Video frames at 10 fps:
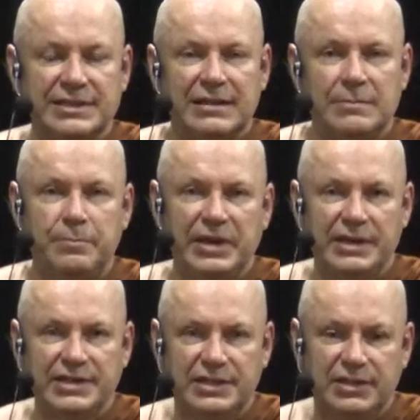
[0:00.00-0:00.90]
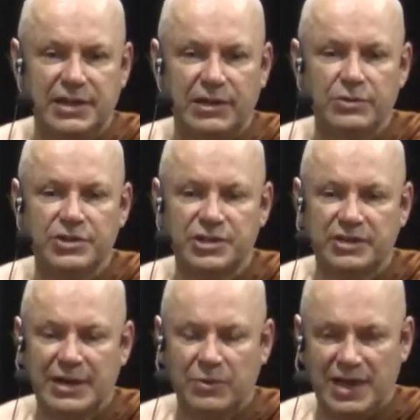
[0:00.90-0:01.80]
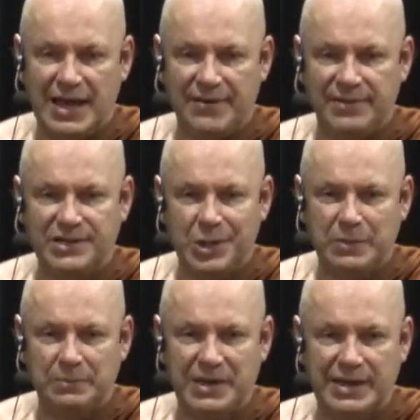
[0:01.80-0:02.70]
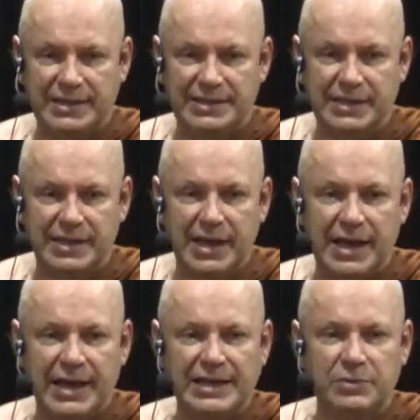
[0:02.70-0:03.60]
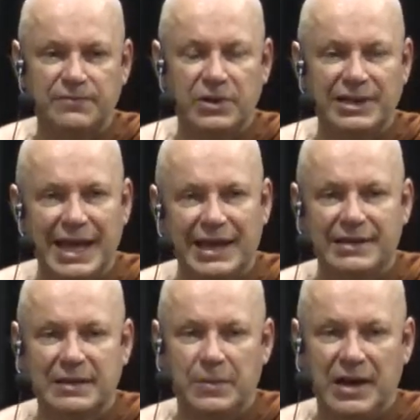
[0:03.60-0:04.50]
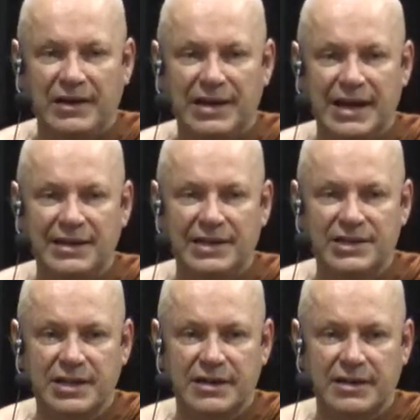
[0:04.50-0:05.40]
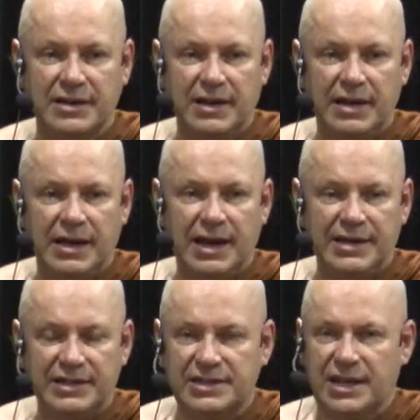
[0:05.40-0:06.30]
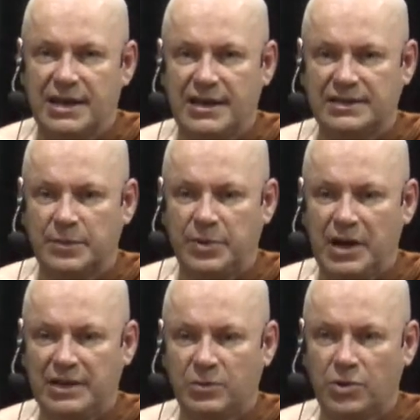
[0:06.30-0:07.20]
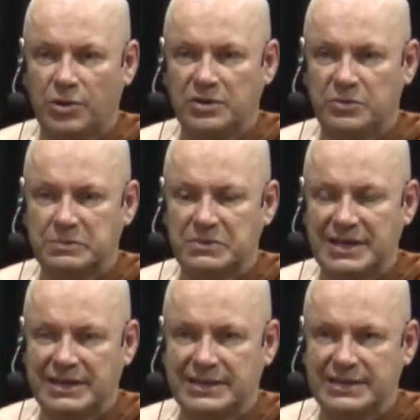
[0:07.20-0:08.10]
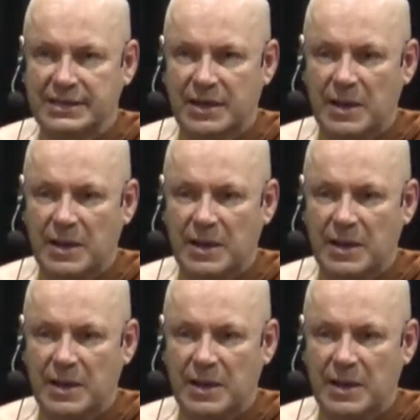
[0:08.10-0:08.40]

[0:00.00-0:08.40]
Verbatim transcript: that the biggest delusion that we have as human beings uh, is we forget about anicca Anicca is a Pali word which means uh,